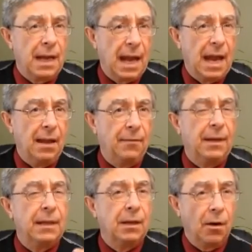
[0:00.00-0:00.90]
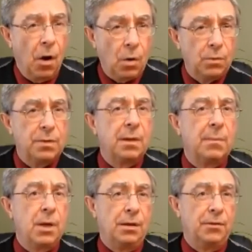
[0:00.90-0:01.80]
they have in their own
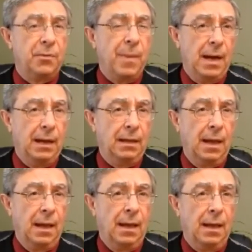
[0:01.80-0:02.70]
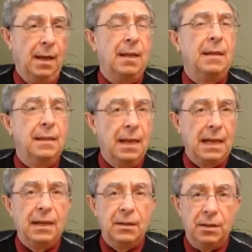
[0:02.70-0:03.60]
subconscious mind that
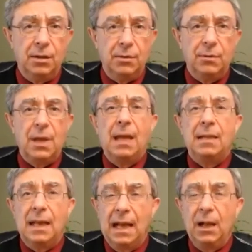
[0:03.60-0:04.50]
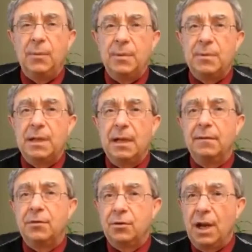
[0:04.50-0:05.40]
they can use to help
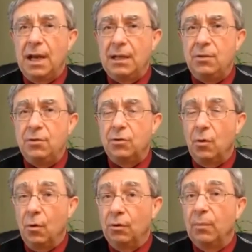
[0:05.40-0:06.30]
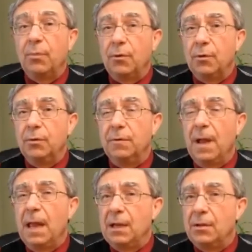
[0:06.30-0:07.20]
themselves change or
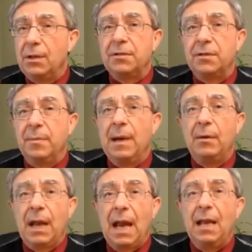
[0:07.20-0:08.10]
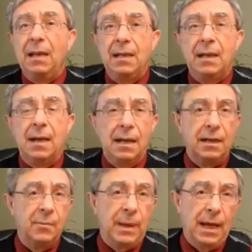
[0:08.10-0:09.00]
improve just about any
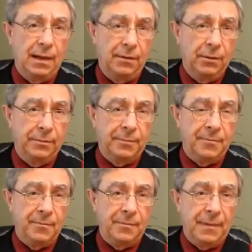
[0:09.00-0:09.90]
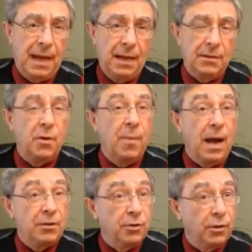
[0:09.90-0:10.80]
kind of behavior. So
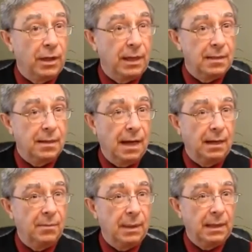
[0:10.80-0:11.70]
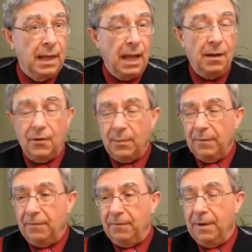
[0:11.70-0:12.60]
my journey has taken me from
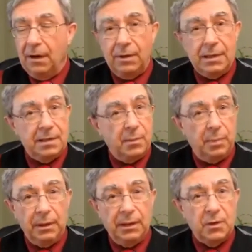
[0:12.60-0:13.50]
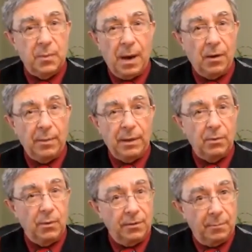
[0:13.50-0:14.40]
a very simple
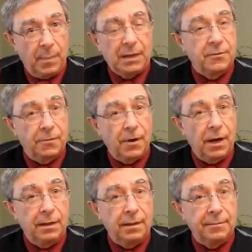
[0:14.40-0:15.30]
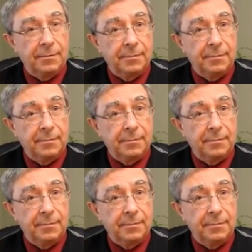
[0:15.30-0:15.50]
experiment with a best friend